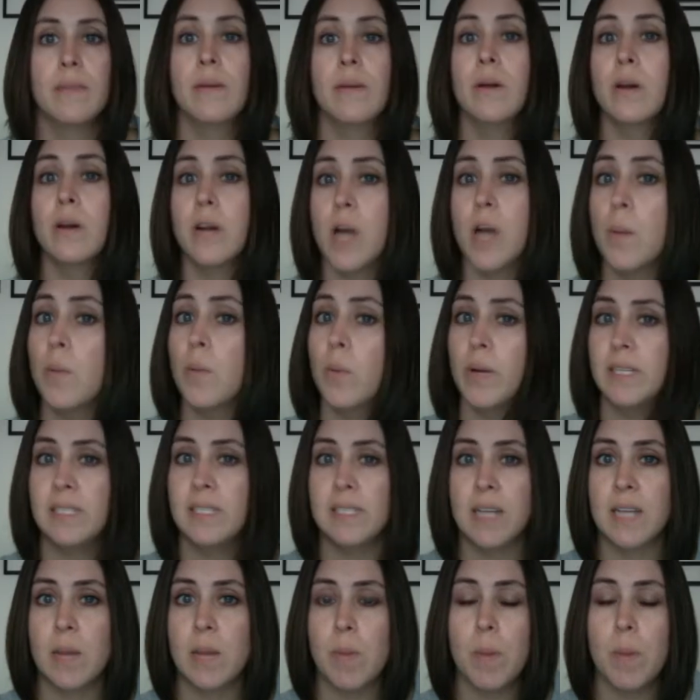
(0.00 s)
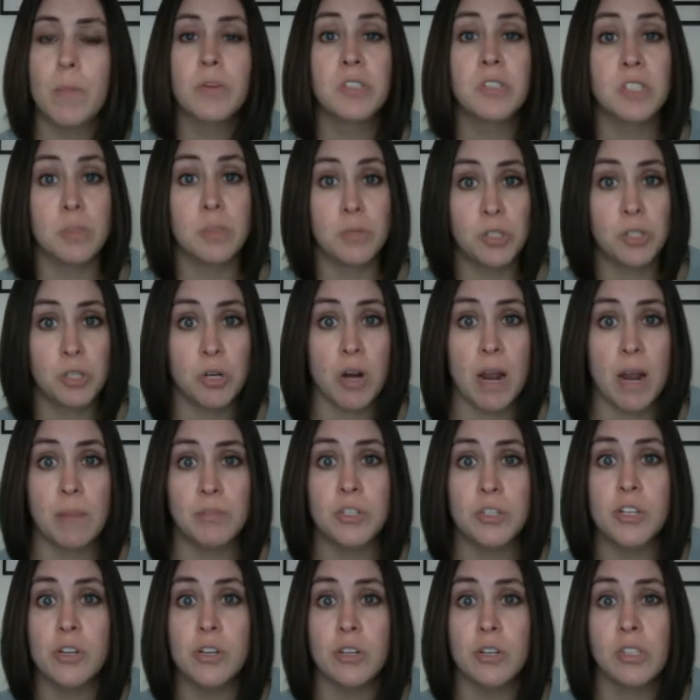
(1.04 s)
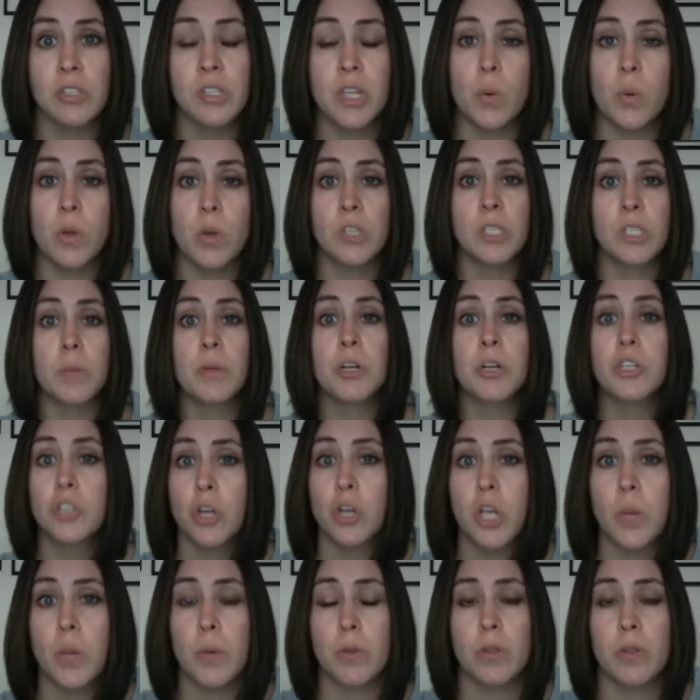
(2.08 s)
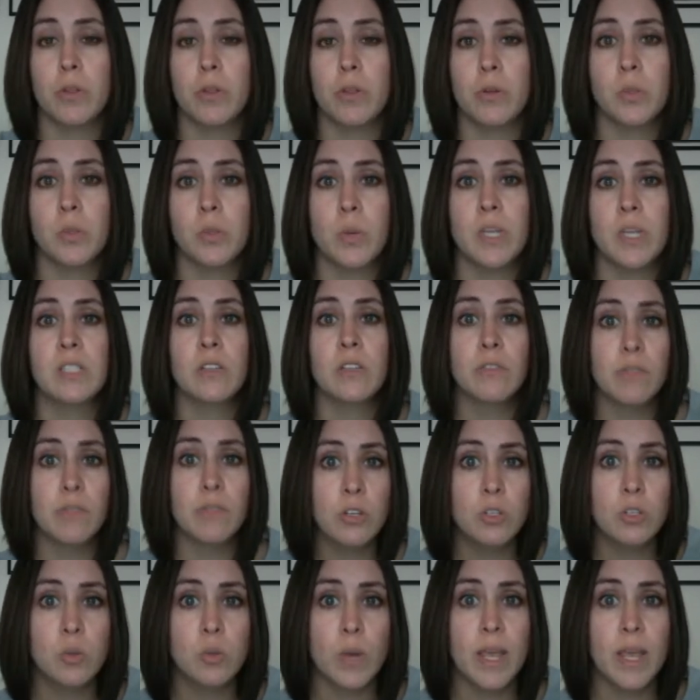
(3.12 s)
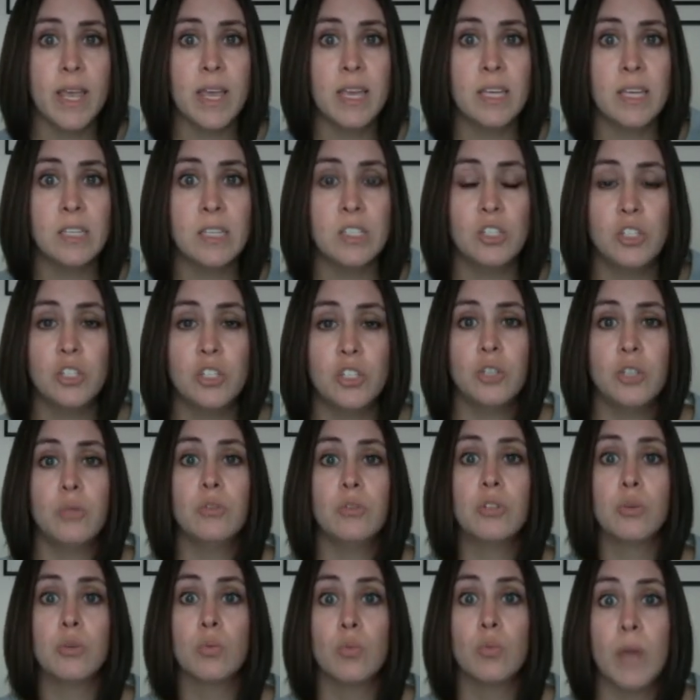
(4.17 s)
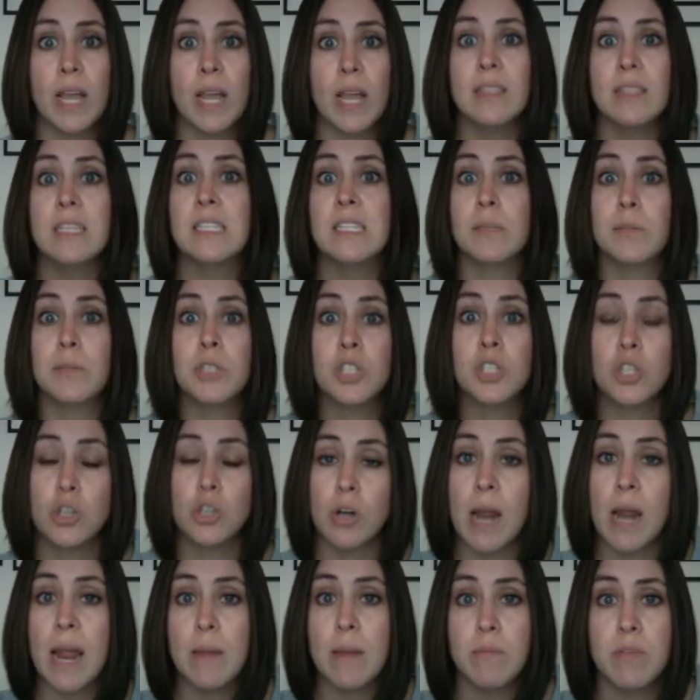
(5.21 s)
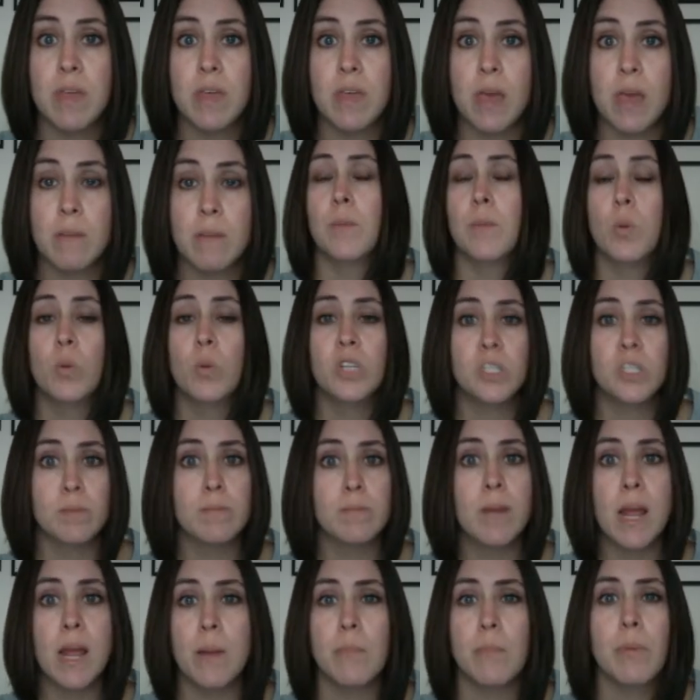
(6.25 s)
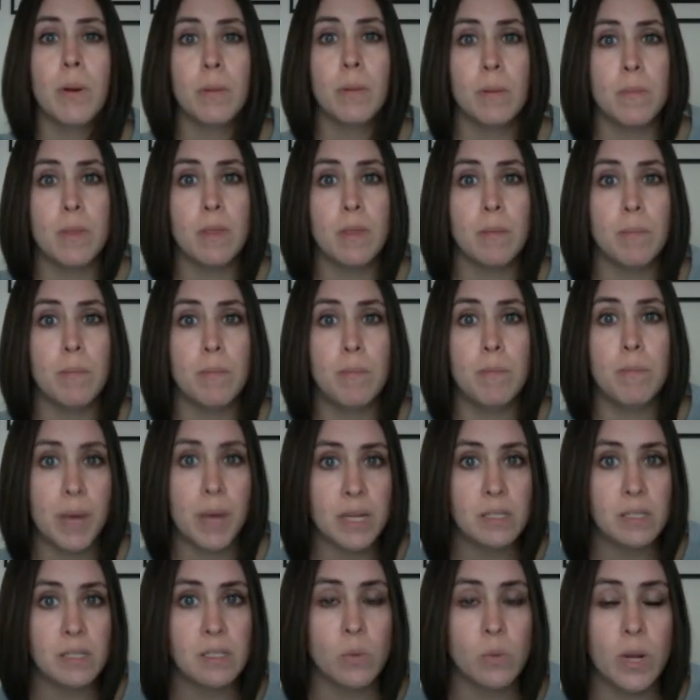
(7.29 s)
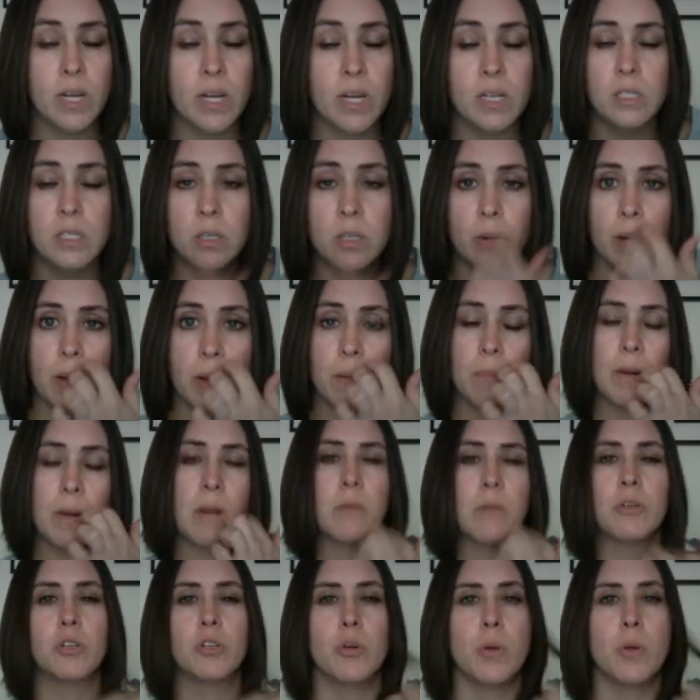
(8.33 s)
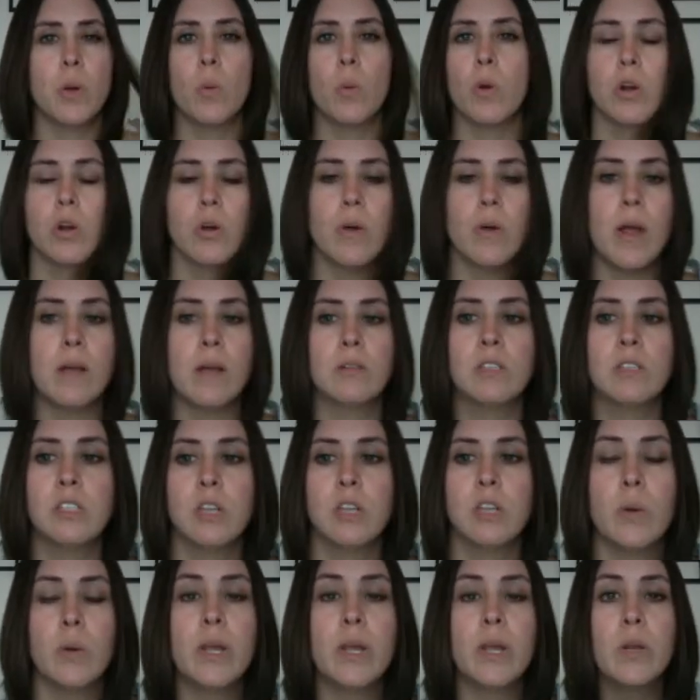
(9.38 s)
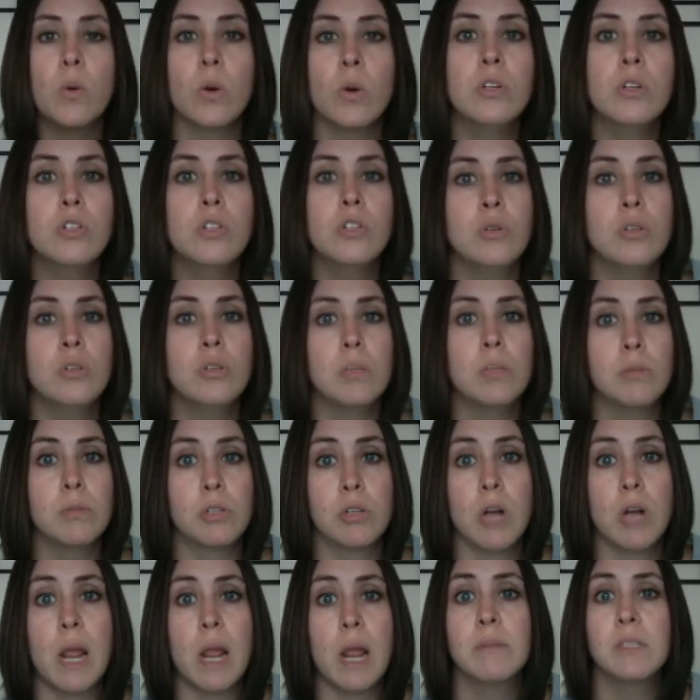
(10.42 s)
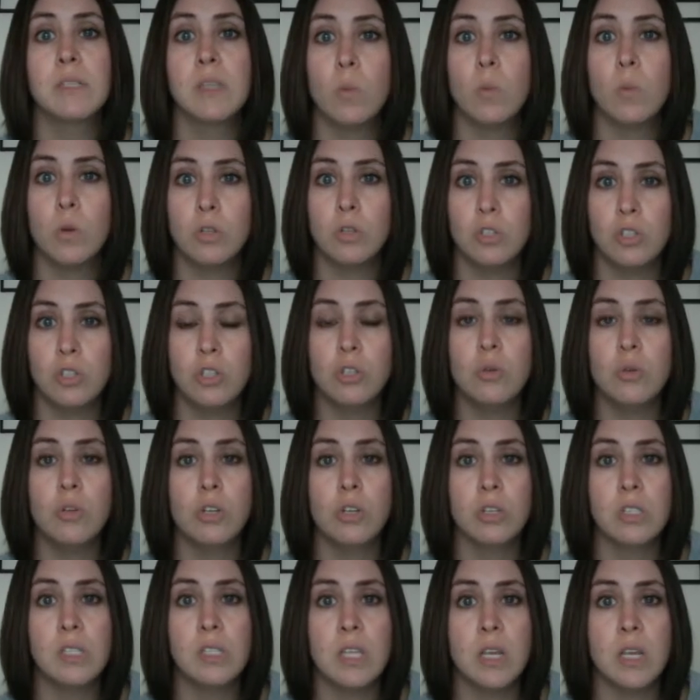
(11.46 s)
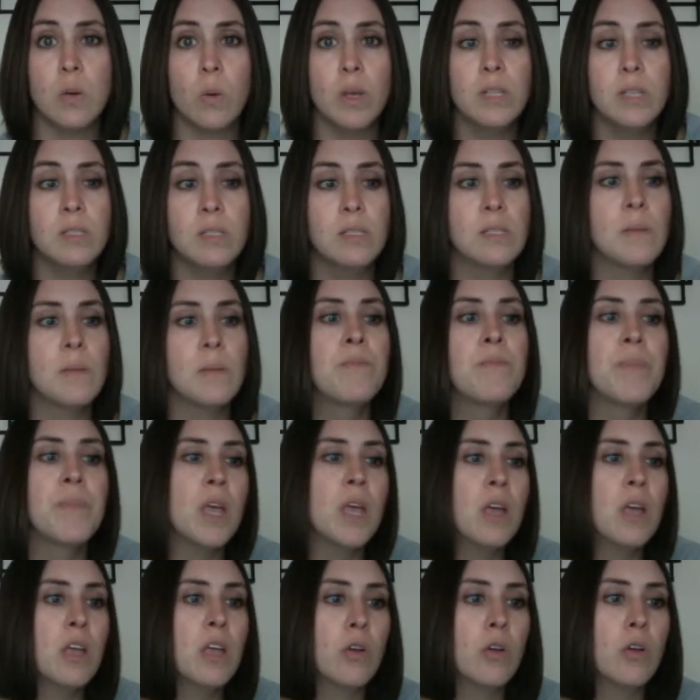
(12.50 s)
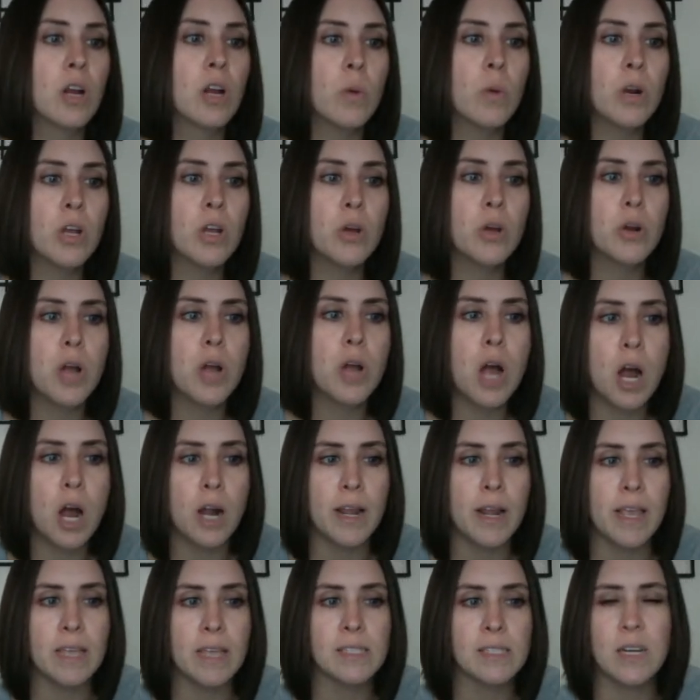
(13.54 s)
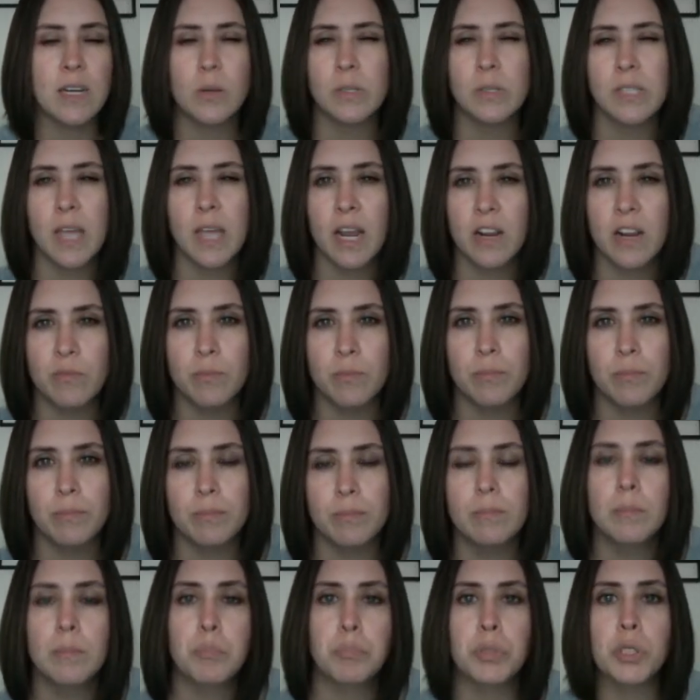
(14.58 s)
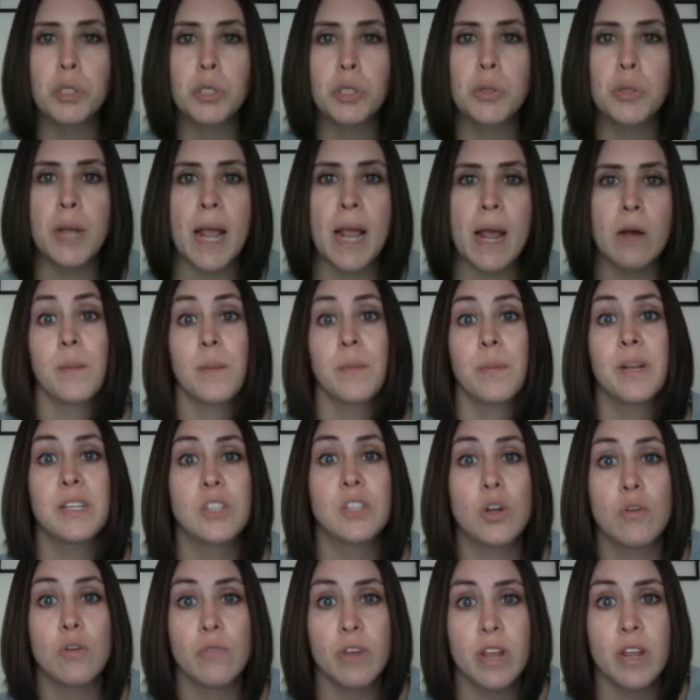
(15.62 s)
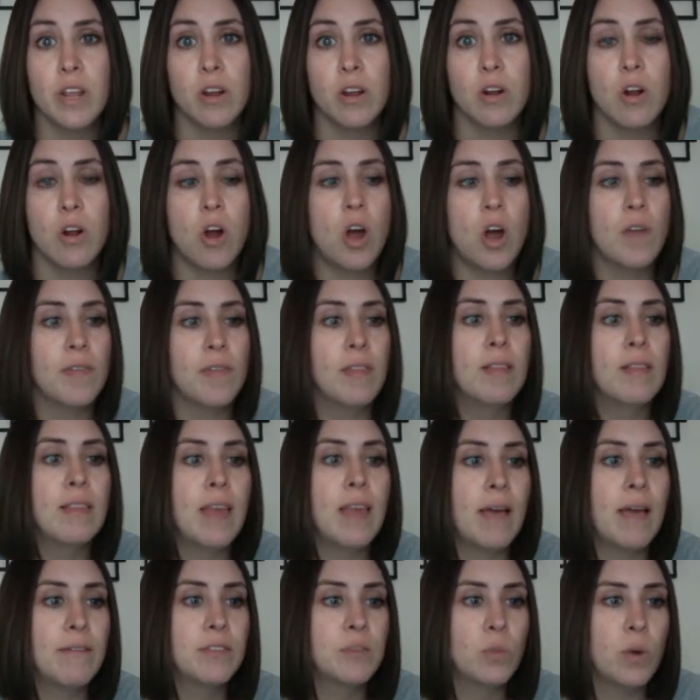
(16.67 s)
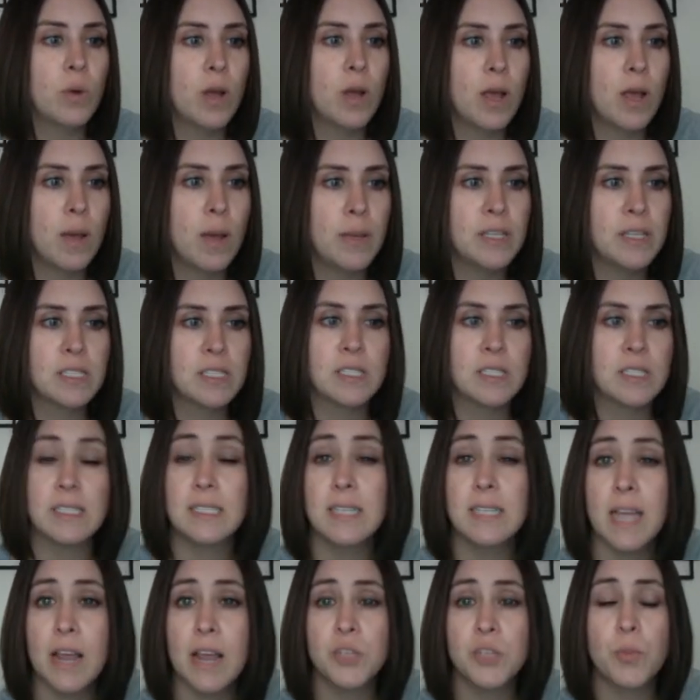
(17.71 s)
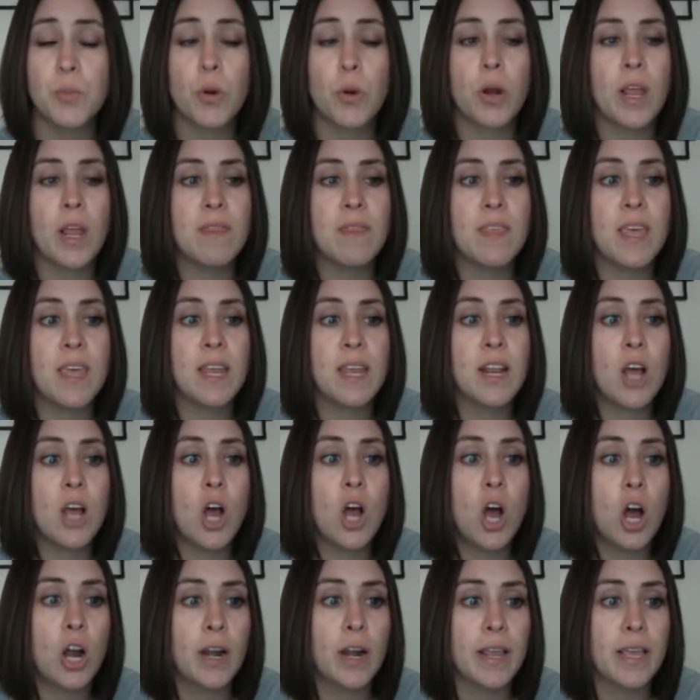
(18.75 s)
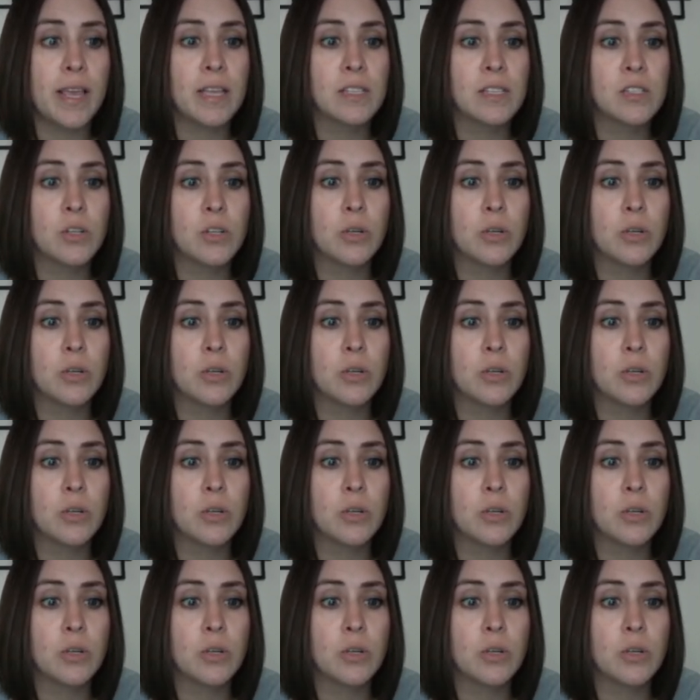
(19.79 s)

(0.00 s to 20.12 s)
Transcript: There are a couple ways to get people subscribed to your sequence. I'm going to show you both of those ways. The first way is to directly subscribe them, which might probably be the best way to do it, but I'm going to show you a workaround. So in order to subscribe someone to your sequence, you're going to want to go to audience. I know it's kind of blued out, but it's over here on the left. Um, it says dashboard and then audience.